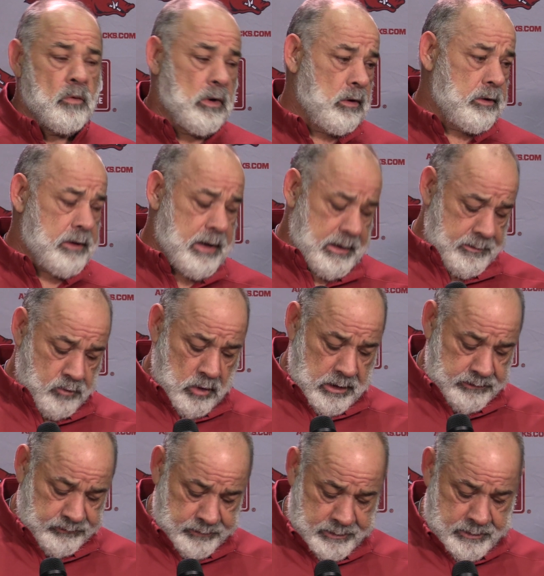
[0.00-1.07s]
Well, yeah, it
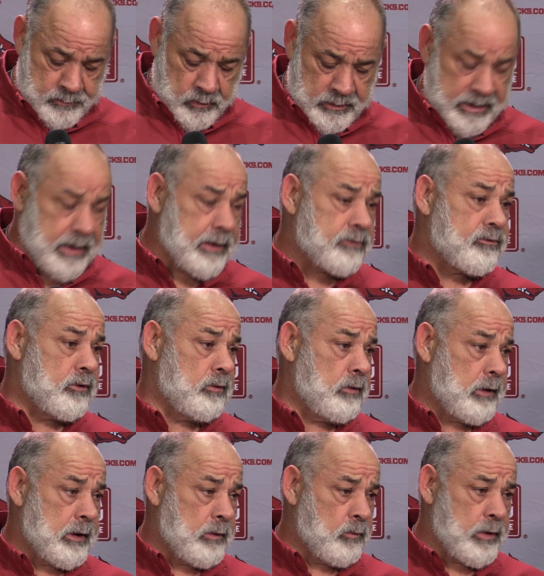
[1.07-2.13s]
was, and we needed to,
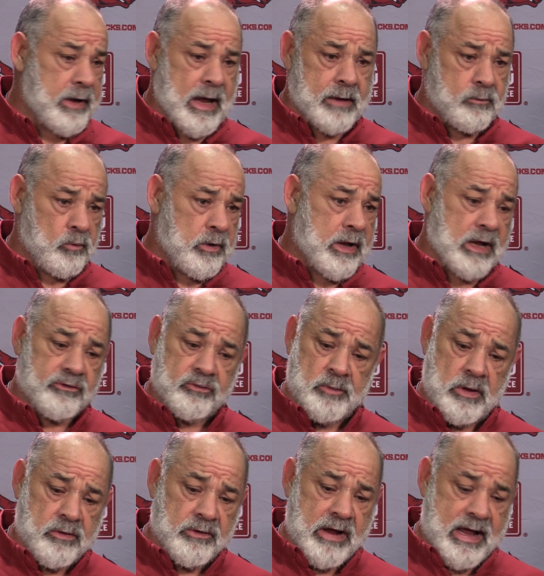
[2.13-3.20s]
and we got some
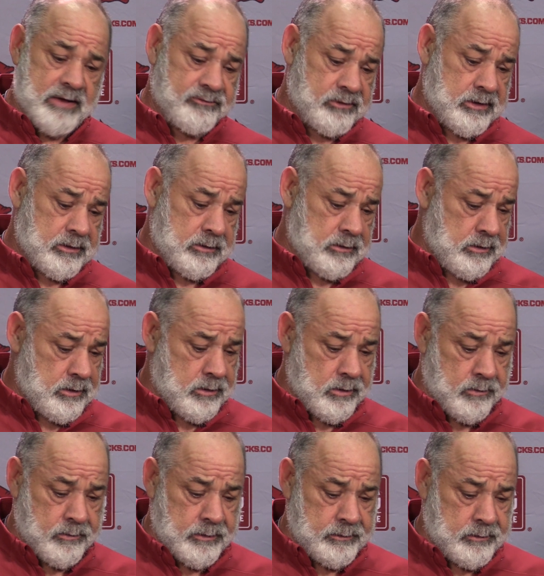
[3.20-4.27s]
other guys in,
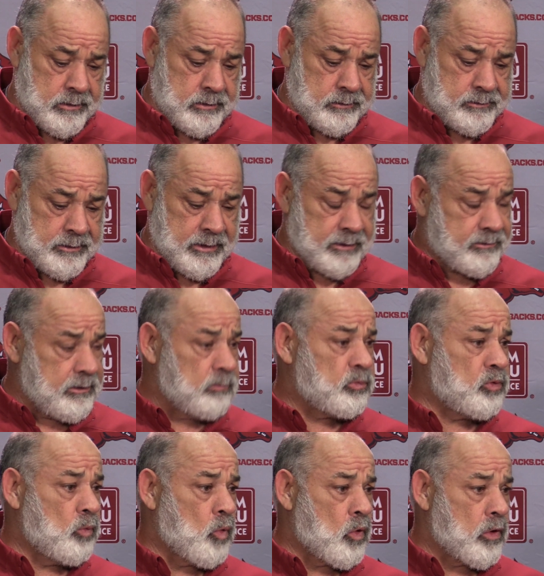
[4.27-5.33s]
and to get them
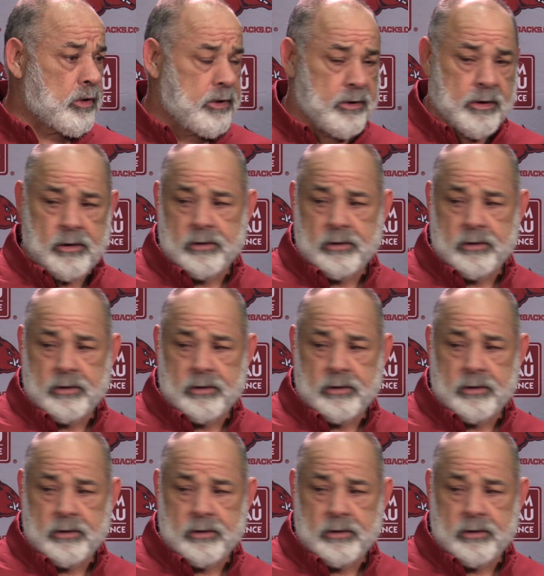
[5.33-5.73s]
some work,